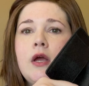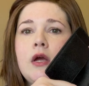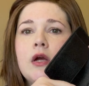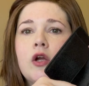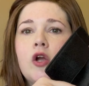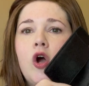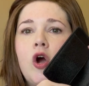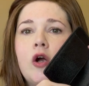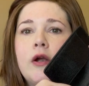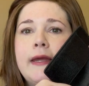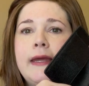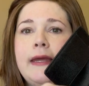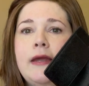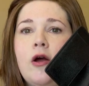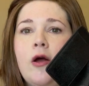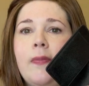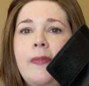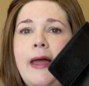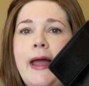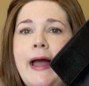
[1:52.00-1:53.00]
car key
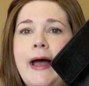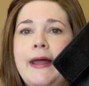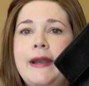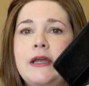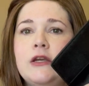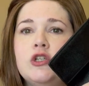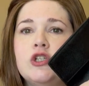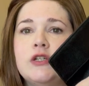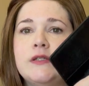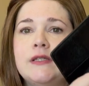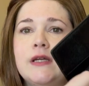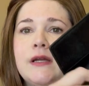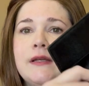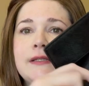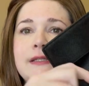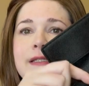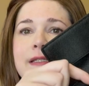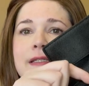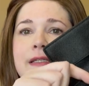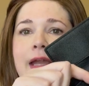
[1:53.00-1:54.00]
on that and just
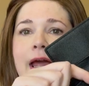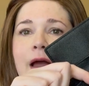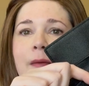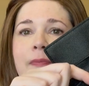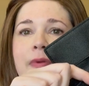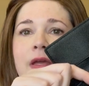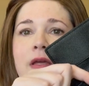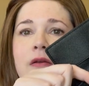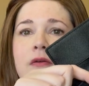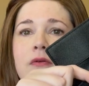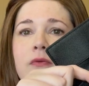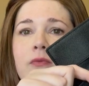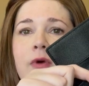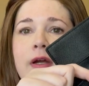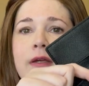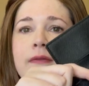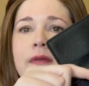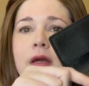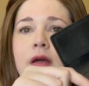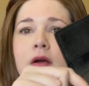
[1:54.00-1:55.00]
unsnap it
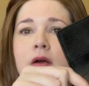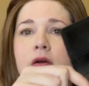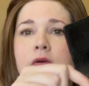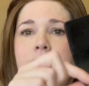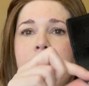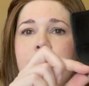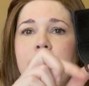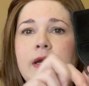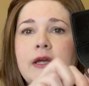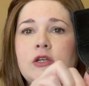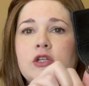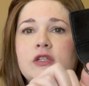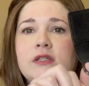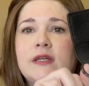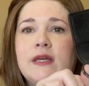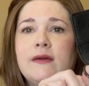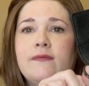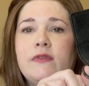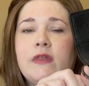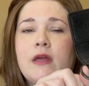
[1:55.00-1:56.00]
right there and just
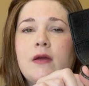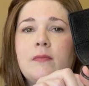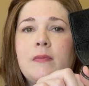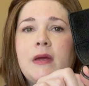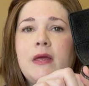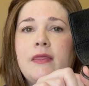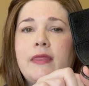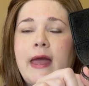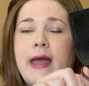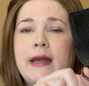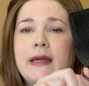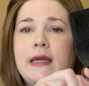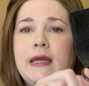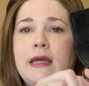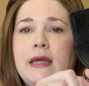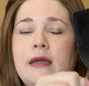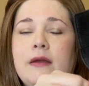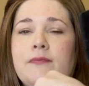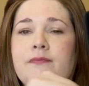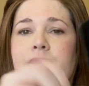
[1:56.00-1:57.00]
give them that
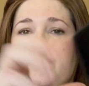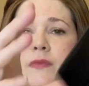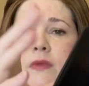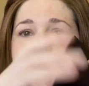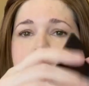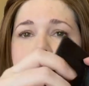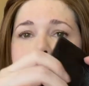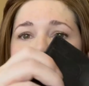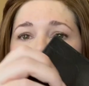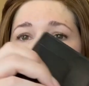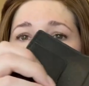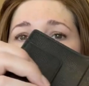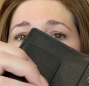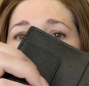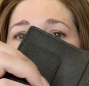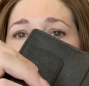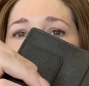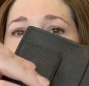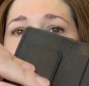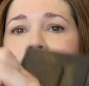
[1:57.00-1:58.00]
key. So
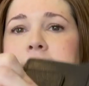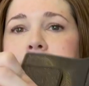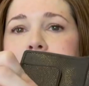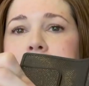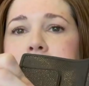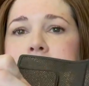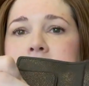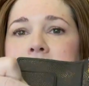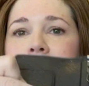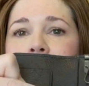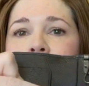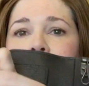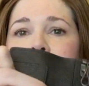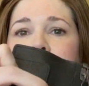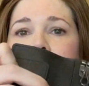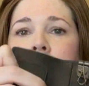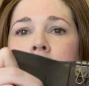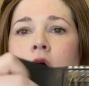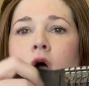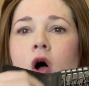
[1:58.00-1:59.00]
pretty handy.
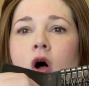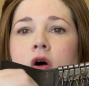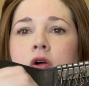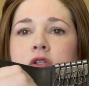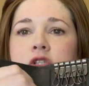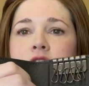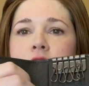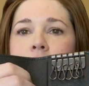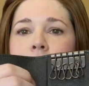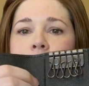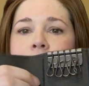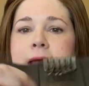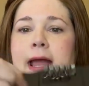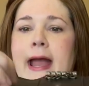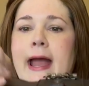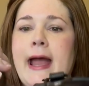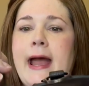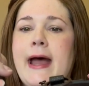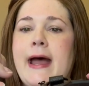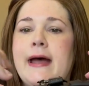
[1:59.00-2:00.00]
Also, it
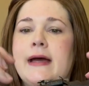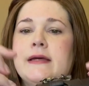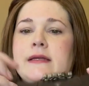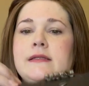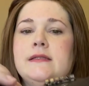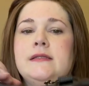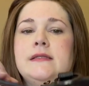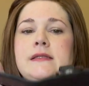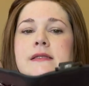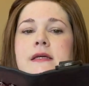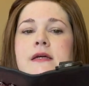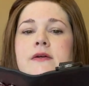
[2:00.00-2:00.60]
has